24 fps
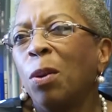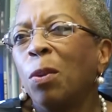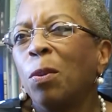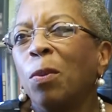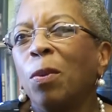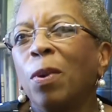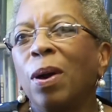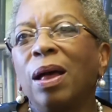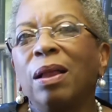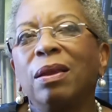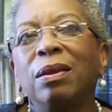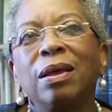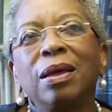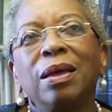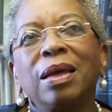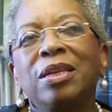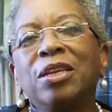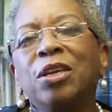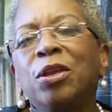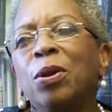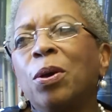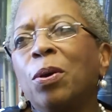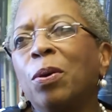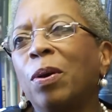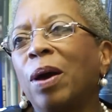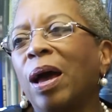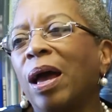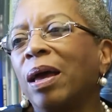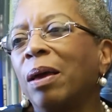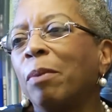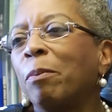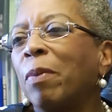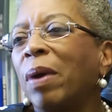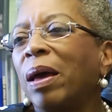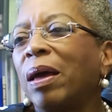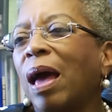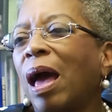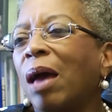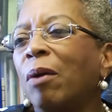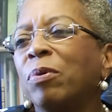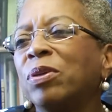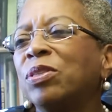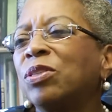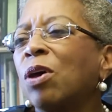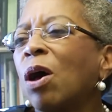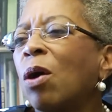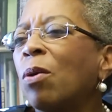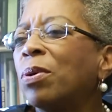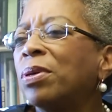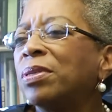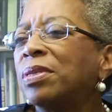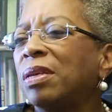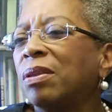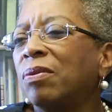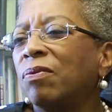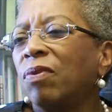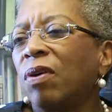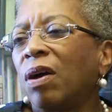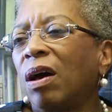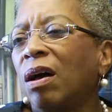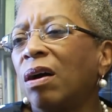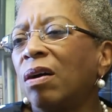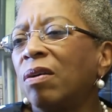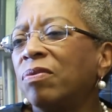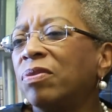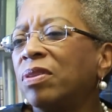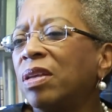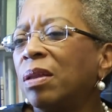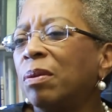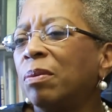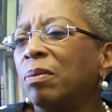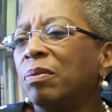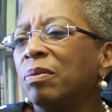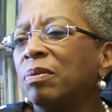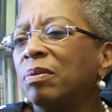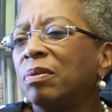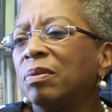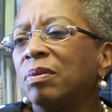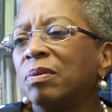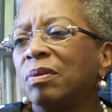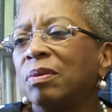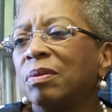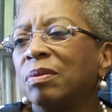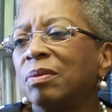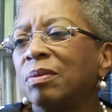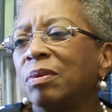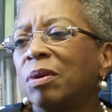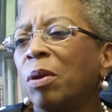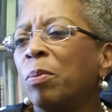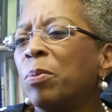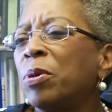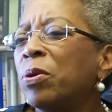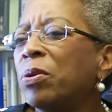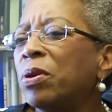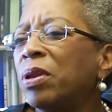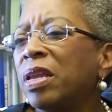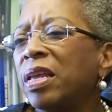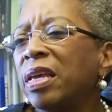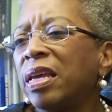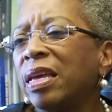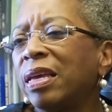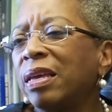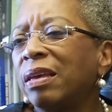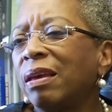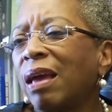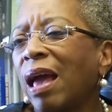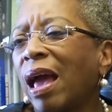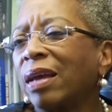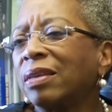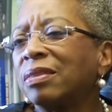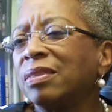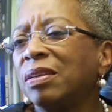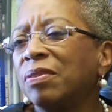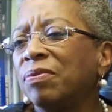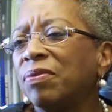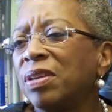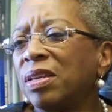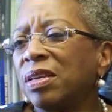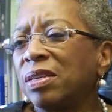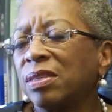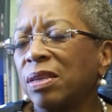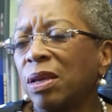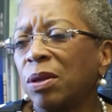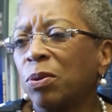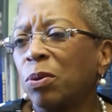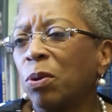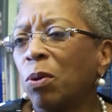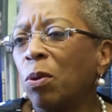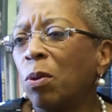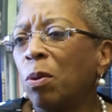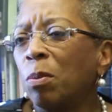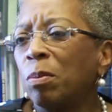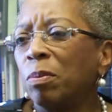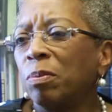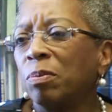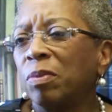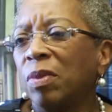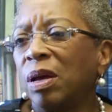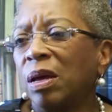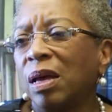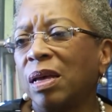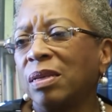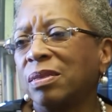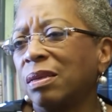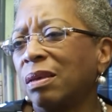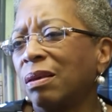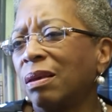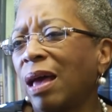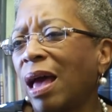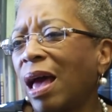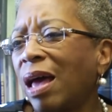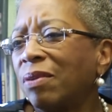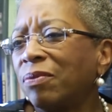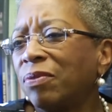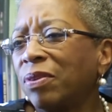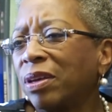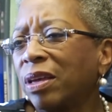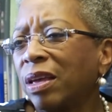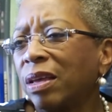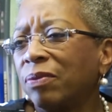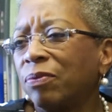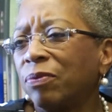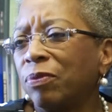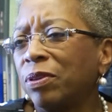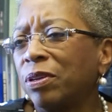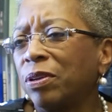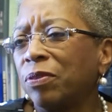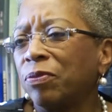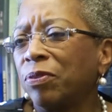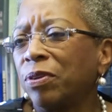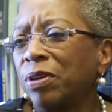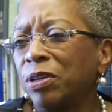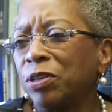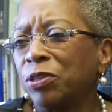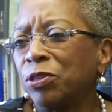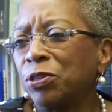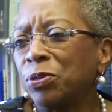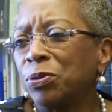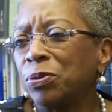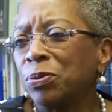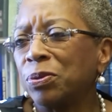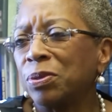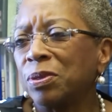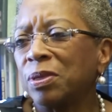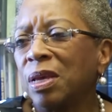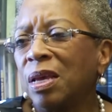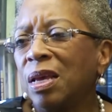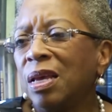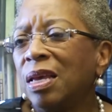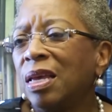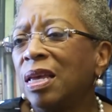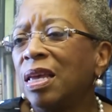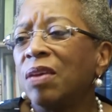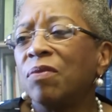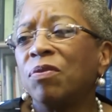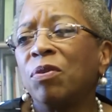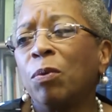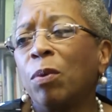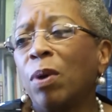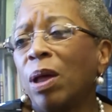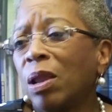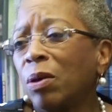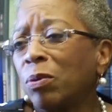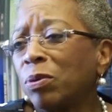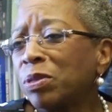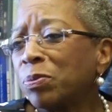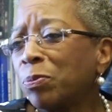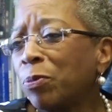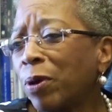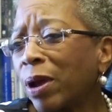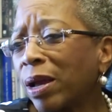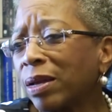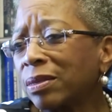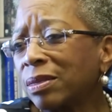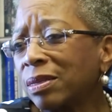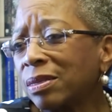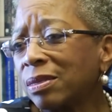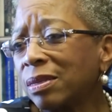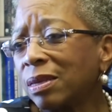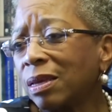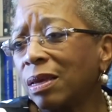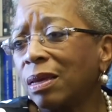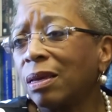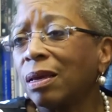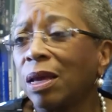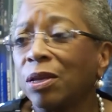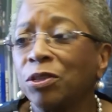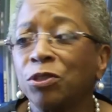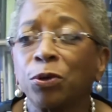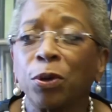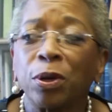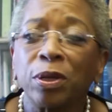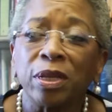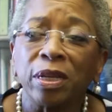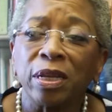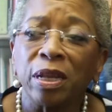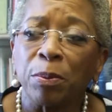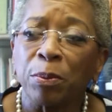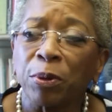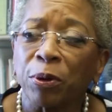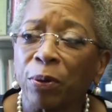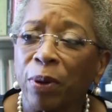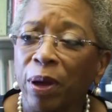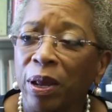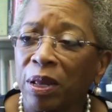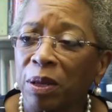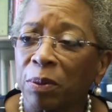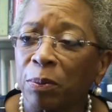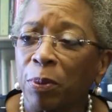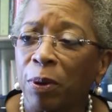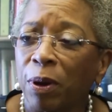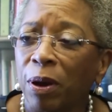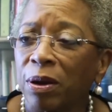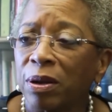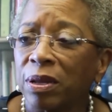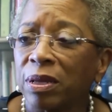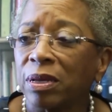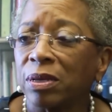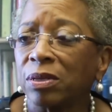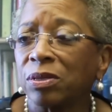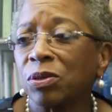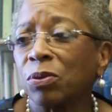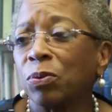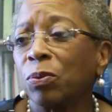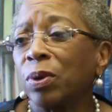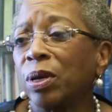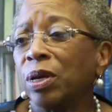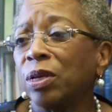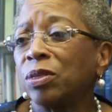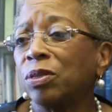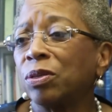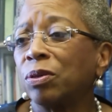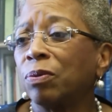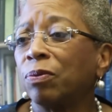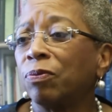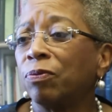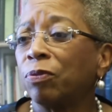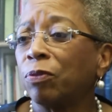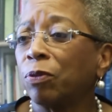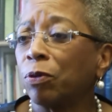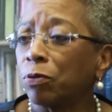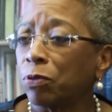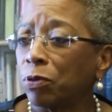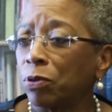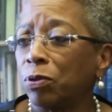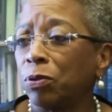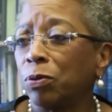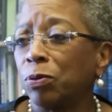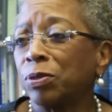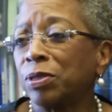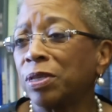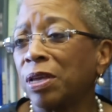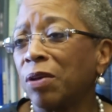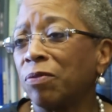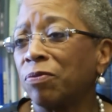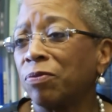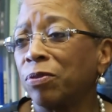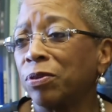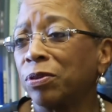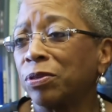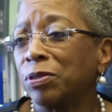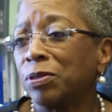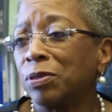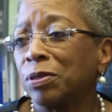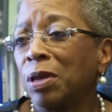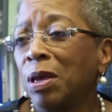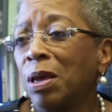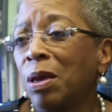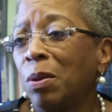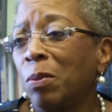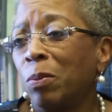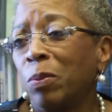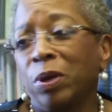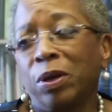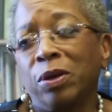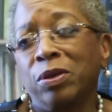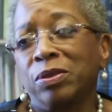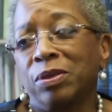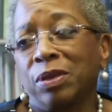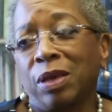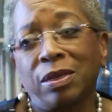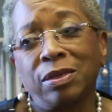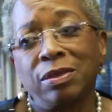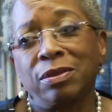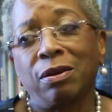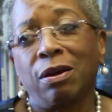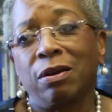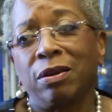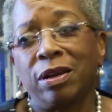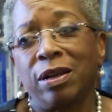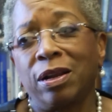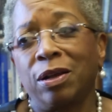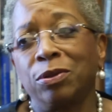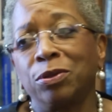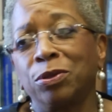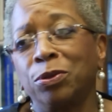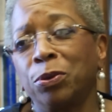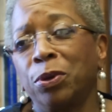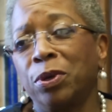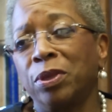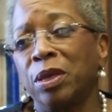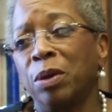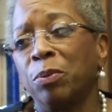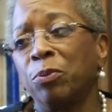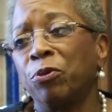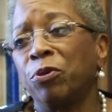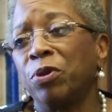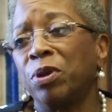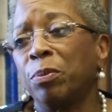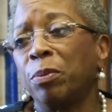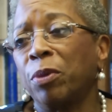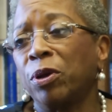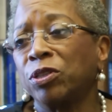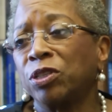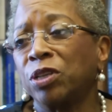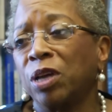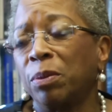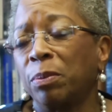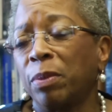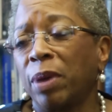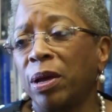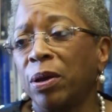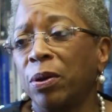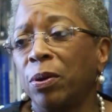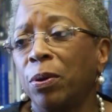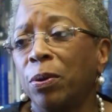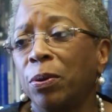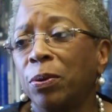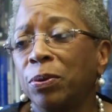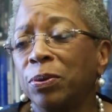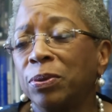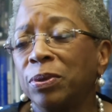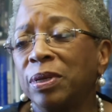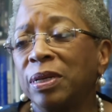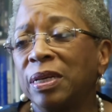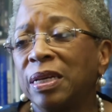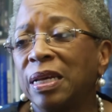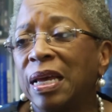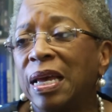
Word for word: Well, you know, I was always involved in community activities at home as an advocate for different issues. Even while I was practicing, I joined the Democratic Party as a way to further those efforts, because I started out doing them pretty much on my own.